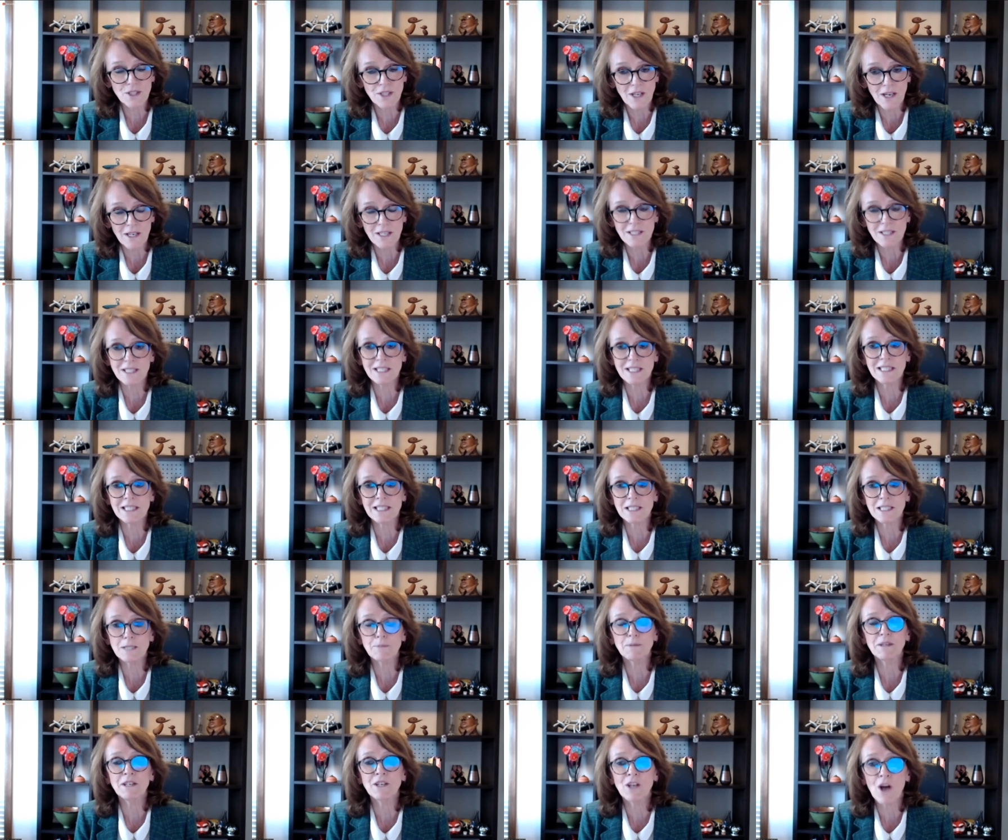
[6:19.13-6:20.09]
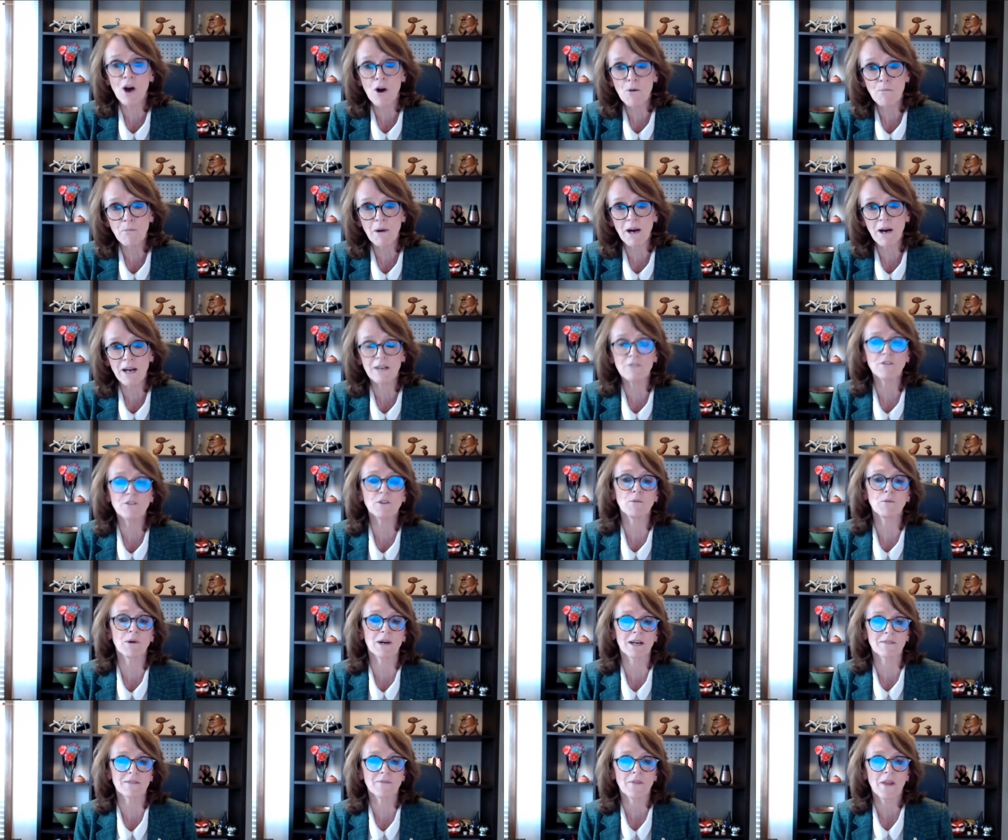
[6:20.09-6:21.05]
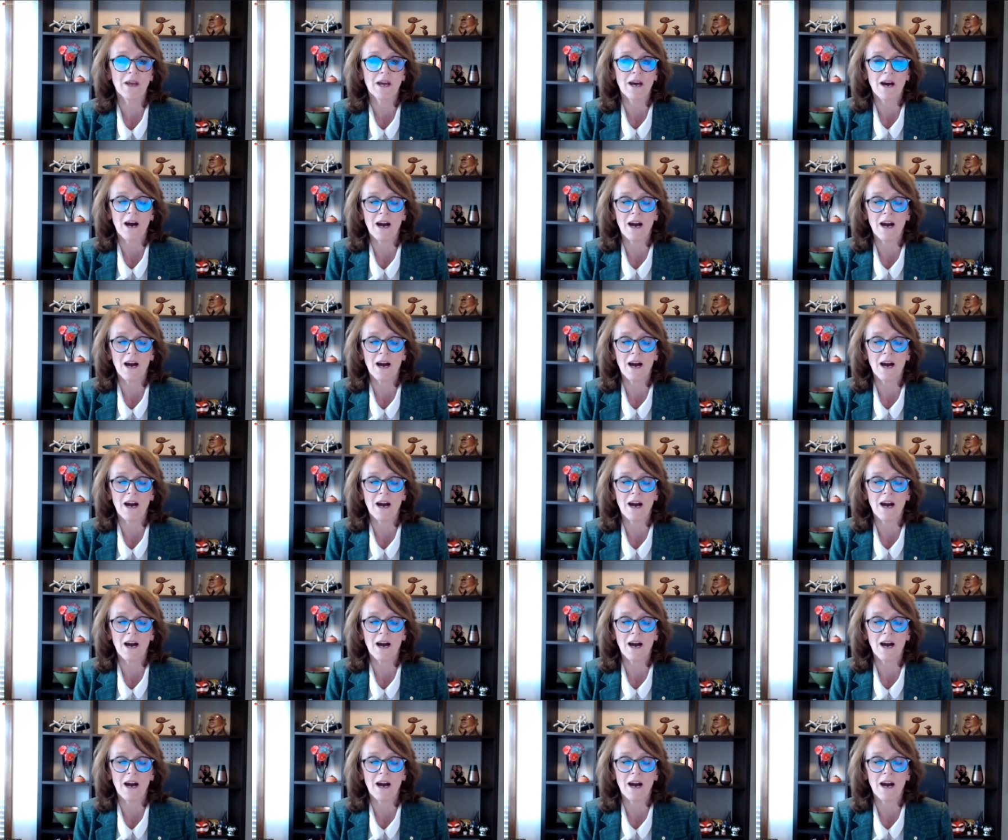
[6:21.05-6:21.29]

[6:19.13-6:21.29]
science needs to be known by everyone,